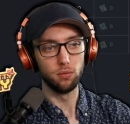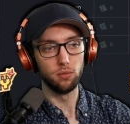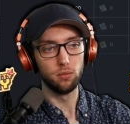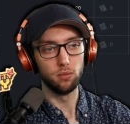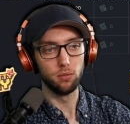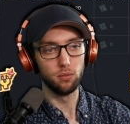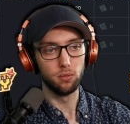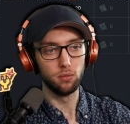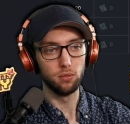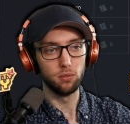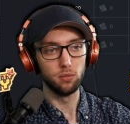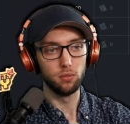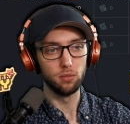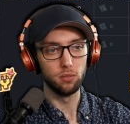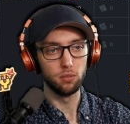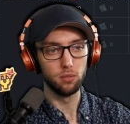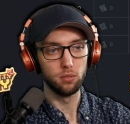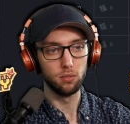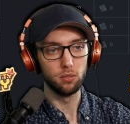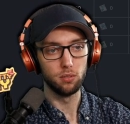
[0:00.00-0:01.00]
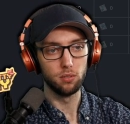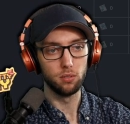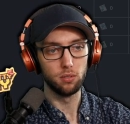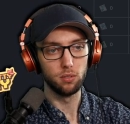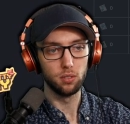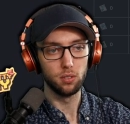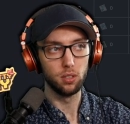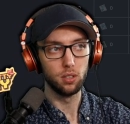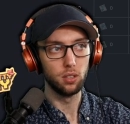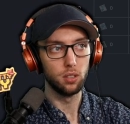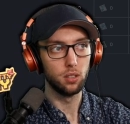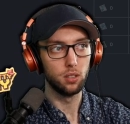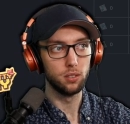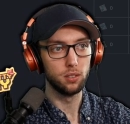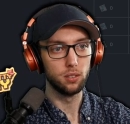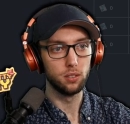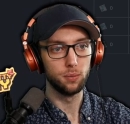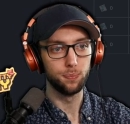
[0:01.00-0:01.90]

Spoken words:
(no one is talking)